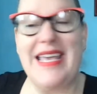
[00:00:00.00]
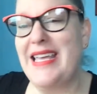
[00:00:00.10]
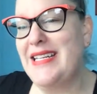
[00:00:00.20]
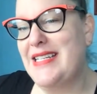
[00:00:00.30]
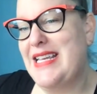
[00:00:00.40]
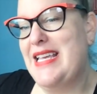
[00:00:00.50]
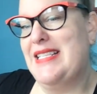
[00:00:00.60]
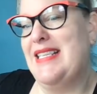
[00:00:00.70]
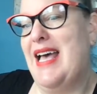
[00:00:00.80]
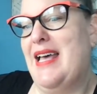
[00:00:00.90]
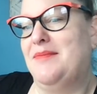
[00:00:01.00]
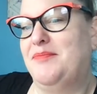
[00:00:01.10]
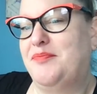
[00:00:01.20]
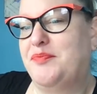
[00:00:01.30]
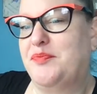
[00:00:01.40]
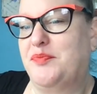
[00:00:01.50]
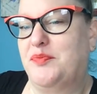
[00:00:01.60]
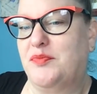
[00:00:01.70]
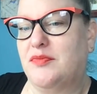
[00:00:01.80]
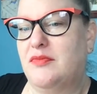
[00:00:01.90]
NT said,
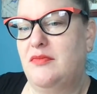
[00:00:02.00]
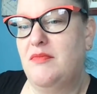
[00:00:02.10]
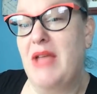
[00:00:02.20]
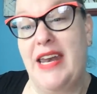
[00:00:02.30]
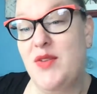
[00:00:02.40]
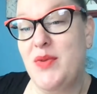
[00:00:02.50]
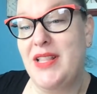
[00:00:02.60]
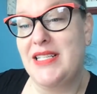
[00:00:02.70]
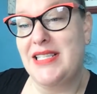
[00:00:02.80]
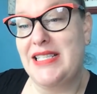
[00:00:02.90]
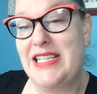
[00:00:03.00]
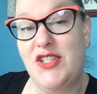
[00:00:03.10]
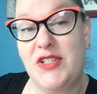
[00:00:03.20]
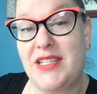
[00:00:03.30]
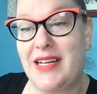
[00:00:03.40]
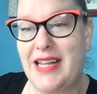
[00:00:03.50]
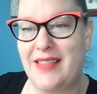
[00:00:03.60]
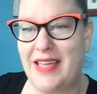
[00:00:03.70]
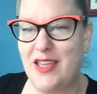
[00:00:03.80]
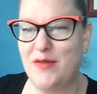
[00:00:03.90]
I didn't realize it's Easter
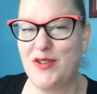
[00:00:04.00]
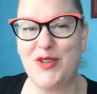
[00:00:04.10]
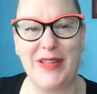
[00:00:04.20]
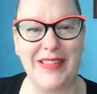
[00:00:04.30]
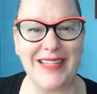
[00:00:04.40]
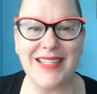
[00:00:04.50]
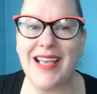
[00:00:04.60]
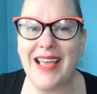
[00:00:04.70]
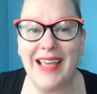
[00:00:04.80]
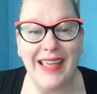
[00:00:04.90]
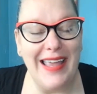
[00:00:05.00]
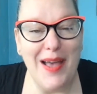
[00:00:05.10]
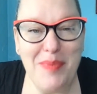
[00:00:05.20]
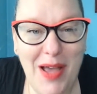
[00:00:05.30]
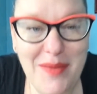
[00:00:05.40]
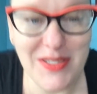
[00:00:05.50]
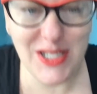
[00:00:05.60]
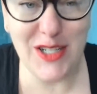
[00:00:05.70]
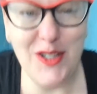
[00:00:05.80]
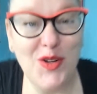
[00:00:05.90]
Sunday. Thank you for doing this. Yep, I'm
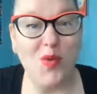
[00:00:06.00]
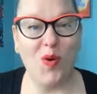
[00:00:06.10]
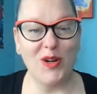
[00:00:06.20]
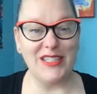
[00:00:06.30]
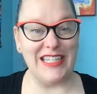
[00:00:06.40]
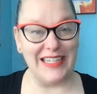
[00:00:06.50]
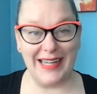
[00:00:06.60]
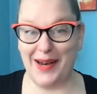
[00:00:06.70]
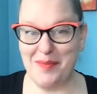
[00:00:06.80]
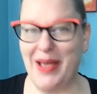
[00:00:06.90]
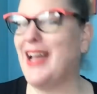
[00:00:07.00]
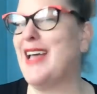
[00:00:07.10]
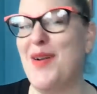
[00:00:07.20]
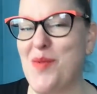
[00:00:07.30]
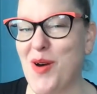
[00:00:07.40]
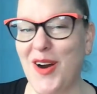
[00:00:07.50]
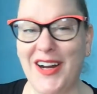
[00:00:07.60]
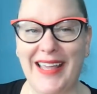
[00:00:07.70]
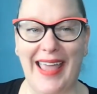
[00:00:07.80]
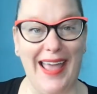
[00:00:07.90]
still quarantined and I'm back at
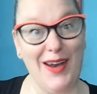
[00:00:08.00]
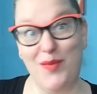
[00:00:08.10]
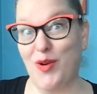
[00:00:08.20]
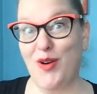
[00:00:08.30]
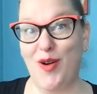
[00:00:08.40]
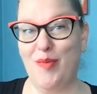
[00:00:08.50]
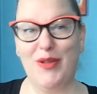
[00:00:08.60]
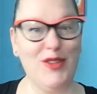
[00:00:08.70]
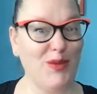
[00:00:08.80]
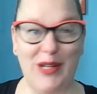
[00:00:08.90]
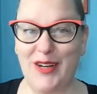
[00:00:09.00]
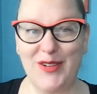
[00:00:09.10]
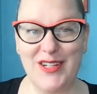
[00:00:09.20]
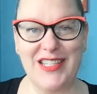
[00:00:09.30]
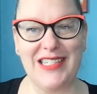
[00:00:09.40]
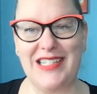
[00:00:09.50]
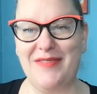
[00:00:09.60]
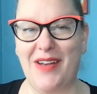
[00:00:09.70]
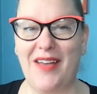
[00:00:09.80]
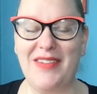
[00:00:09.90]
work and we're open
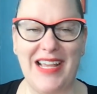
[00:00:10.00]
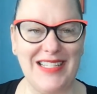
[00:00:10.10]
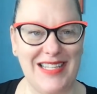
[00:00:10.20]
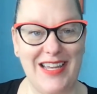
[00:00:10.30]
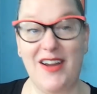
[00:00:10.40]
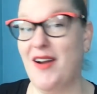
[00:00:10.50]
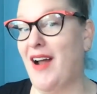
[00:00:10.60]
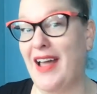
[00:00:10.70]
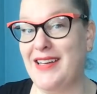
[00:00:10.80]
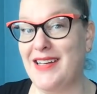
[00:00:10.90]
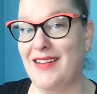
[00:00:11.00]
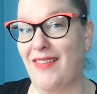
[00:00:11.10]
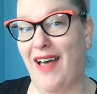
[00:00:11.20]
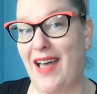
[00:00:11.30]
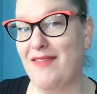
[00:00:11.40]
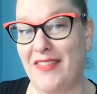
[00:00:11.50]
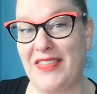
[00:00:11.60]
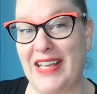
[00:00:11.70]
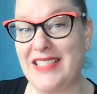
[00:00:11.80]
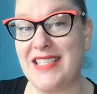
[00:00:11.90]
365 days a year. I did a live on
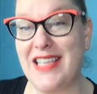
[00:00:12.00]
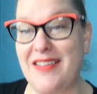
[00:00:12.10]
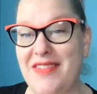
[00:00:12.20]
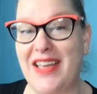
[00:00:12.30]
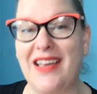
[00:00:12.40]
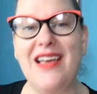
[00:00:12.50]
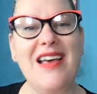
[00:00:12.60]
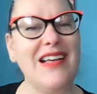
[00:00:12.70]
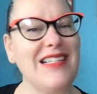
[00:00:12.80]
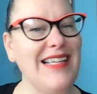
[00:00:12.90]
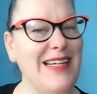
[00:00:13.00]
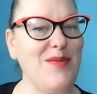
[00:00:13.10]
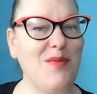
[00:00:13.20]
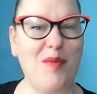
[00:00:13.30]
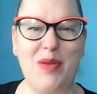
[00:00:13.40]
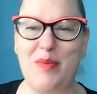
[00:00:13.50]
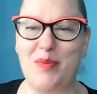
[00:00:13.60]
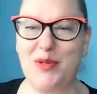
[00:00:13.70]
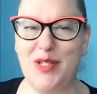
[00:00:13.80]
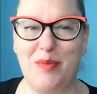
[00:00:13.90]
Thanksgiving because I didn't want
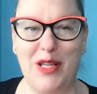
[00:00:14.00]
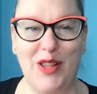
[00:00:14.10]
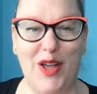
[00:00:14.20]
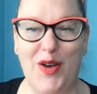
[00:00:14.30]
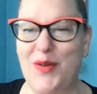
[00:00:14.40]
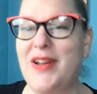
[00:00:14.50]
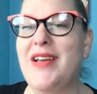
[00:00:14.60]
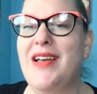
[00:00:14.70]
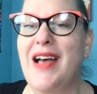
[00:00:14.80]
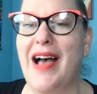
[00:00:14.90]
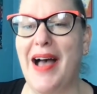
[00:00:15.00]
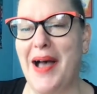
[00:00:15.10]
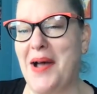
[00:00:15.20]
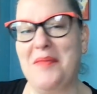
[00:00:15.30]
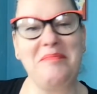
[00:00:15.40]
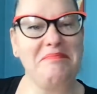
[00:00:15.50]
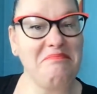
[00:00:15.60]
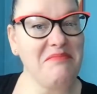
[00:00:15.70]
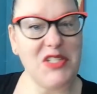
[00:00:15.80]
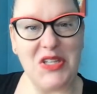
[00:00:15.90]
people to be alone.
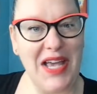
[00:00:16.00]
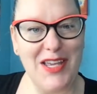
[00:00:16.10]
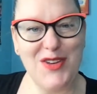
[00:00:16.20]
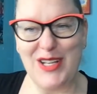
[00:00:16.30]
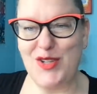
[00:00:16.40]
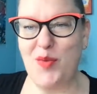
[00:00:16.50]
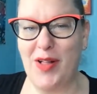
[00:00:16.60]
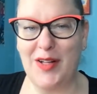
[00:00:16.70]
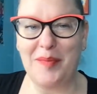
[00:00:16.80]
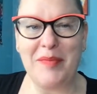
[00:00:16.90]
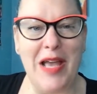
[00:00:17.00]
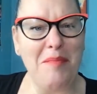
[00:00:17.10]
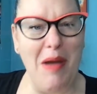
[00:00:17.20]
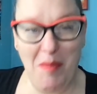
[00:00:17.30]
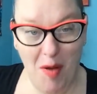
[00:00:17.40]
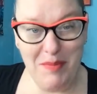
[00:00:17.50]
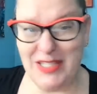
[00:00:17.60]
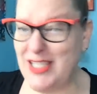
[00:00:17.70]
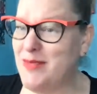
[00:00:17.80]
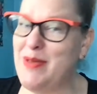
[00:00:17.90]
So yeah, you guys are welcome. My mom
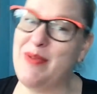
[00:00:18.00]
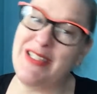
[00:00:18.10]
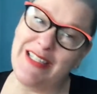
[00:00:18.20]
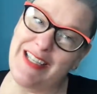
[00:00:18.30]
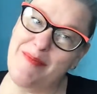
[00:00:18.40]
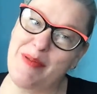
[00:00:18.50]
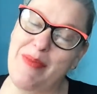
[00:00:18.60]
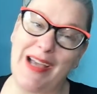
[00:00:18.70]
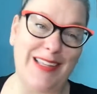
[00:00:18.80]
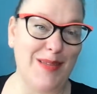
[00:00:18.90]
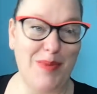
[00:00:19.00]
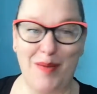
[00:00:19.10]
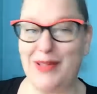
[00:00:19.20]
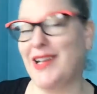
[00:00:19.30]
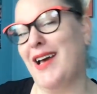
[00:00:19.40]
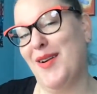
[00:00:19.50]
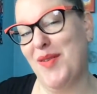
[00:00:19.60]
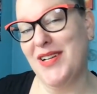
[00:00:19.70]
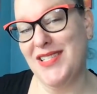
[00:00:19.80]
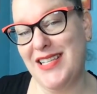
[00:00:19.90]
misses me, but since I've been back in the public, I don't
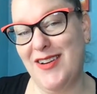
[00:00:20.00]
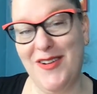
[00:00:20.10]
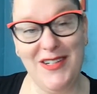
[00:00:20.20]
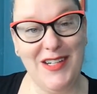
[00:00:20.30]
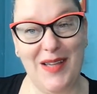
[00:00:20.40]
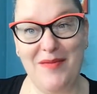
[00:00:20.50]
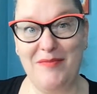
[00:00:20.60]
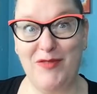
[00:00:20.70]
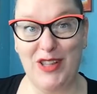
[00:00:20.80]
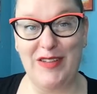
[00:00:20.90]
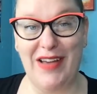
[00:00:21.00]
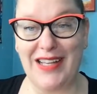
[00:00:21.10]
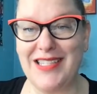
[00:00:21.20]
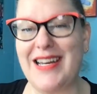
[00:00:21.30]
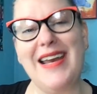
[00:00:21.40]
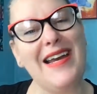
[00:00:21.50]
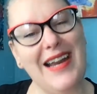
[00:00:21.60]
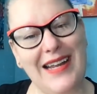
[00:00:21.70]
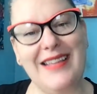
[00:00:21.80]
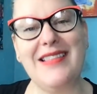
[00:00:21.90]
want to see her until I'm fully vaccinated
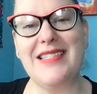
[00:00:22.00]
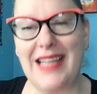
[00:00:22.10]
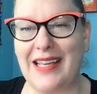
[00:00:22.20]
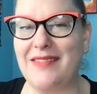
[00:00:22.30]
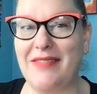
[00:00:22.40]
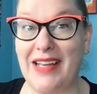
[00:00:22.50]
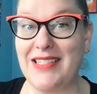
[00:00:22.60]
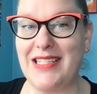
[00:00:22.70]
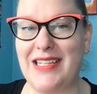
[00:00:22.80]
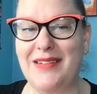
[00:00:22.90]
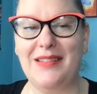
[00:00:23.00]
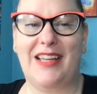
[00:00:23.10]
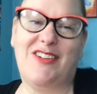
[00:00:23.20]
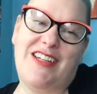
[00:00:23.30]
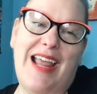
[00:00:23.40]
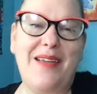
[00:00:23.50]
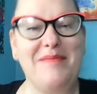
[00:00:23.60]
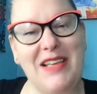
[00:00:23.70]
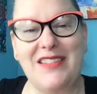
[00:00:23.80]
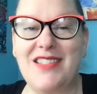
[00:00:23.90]
and I get the second vaccine later today.
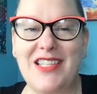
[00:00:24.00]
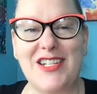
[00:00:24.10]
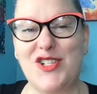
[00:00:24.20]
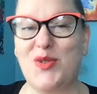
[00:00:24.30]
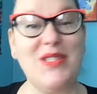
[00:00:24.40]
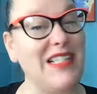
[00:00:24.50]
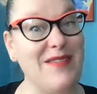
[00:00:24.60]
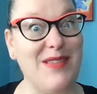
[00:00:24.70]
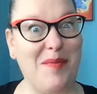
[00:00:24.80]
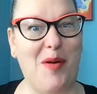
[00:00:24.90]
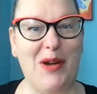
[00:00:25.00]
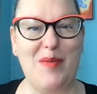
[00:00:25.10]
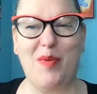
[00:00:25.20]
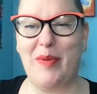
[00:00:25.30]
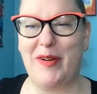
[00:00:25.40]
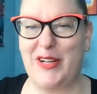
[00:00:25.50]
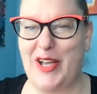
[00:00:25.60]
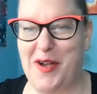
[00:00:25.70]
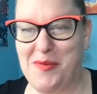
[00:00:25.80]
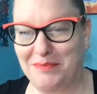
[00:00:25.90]
Hence the short sleeves. I'm already prepared
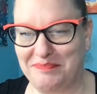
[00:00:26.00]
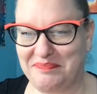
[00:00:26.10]
to go.